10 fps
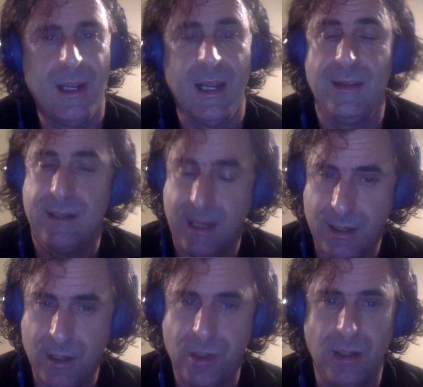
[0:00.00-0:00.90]
And the
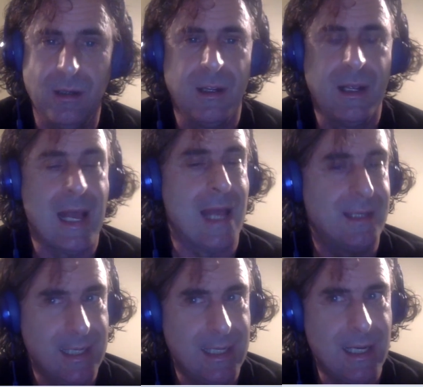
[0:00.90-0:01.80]
technician on
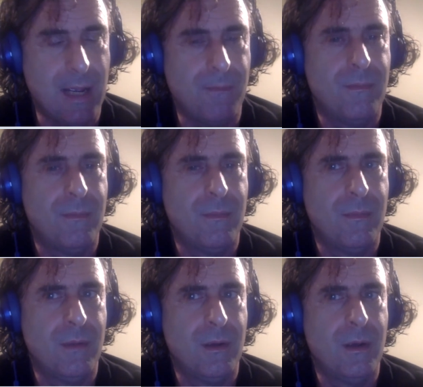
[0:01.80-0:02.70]
T&M
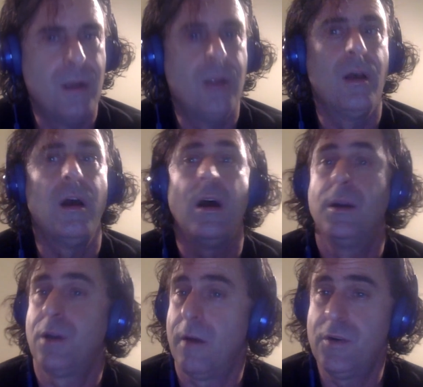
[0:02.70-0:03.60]

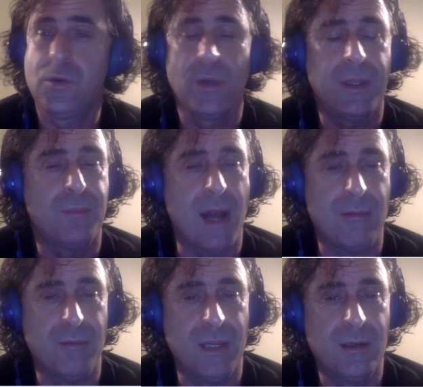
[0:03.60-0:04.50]
uncovers what the
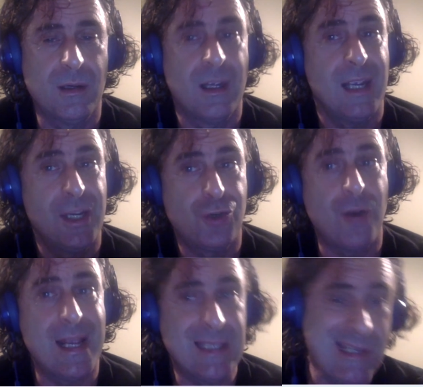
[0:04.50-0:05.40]
problem is and
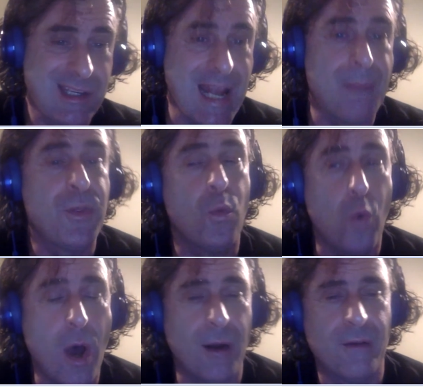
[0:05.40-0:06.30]
tries to stop the
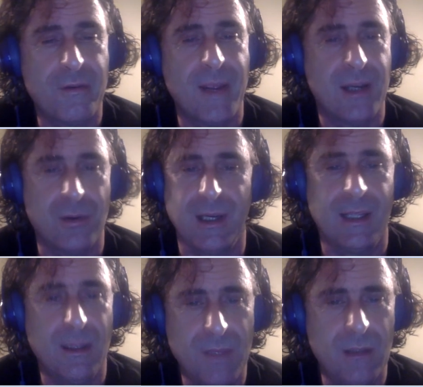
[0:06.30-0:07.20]
water from entering
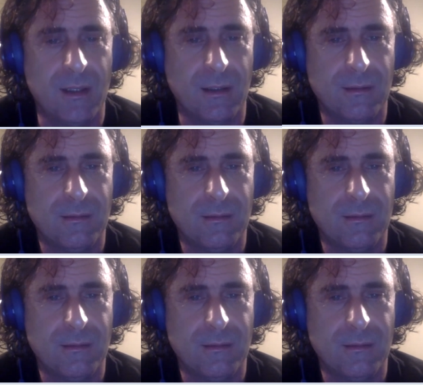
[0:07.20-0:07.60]
in the building.